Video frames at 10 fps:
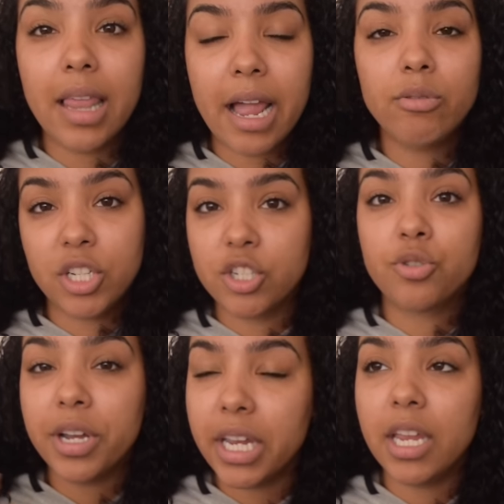Like I was just
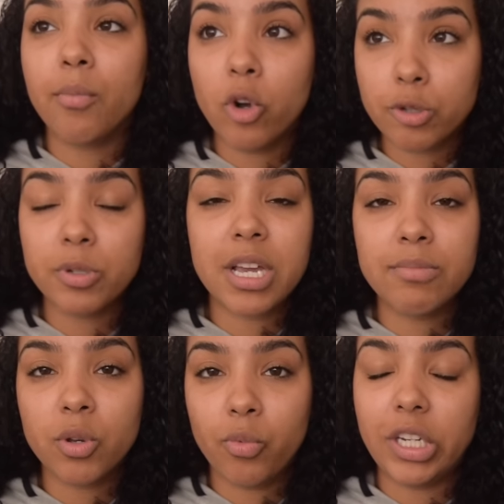drinking multiple
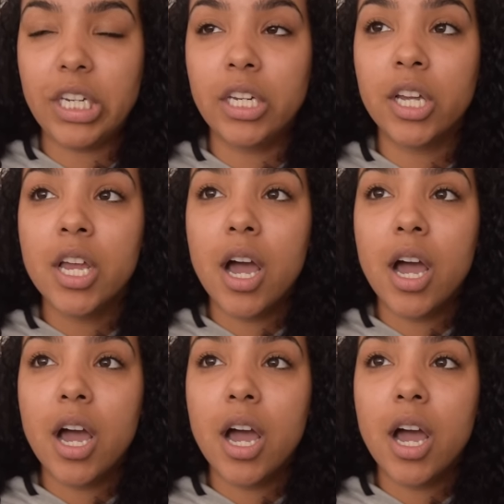times a week.